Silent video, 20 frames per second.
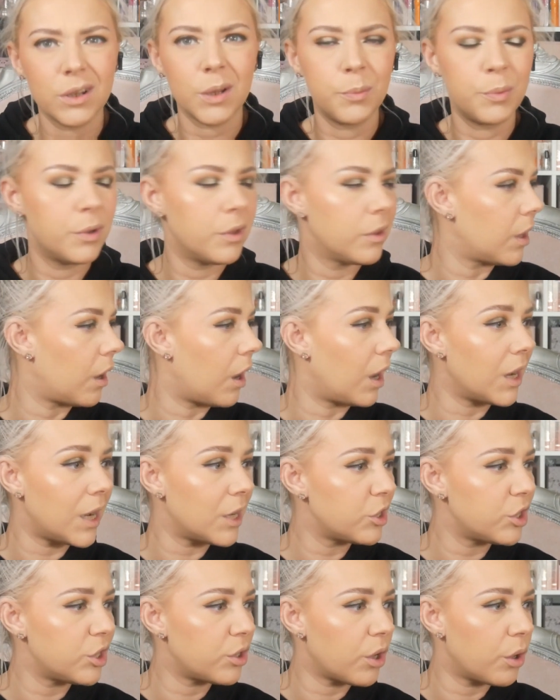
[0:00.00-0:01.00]
I put that? I
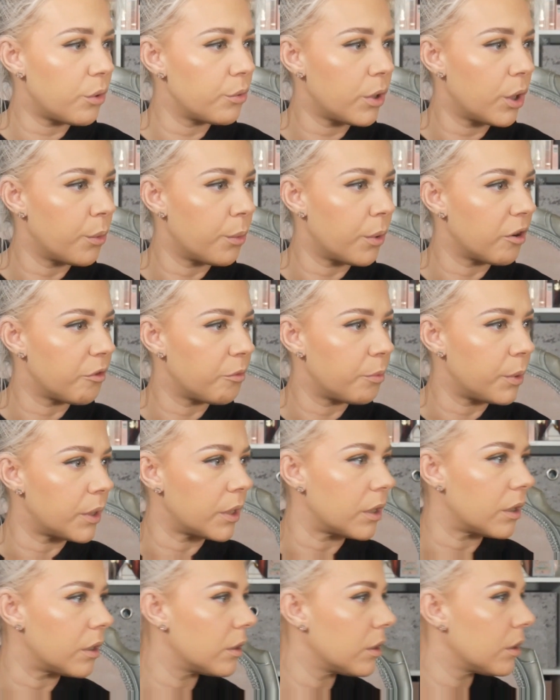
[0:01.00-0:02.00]
actually don't know where I
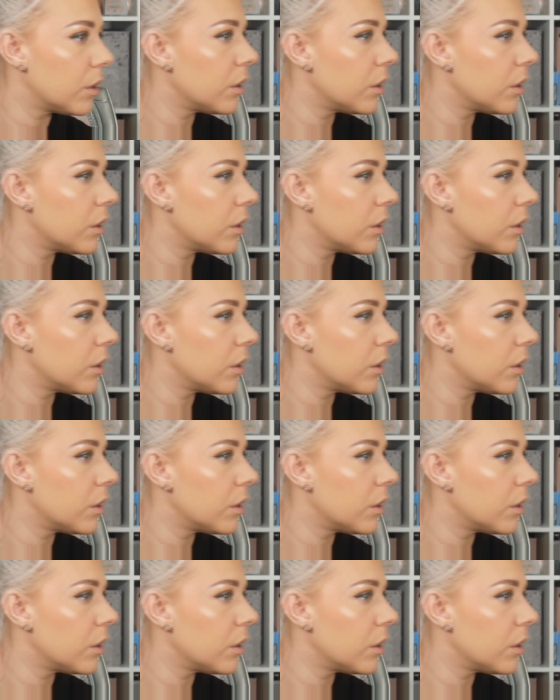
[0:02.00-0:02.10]
put it.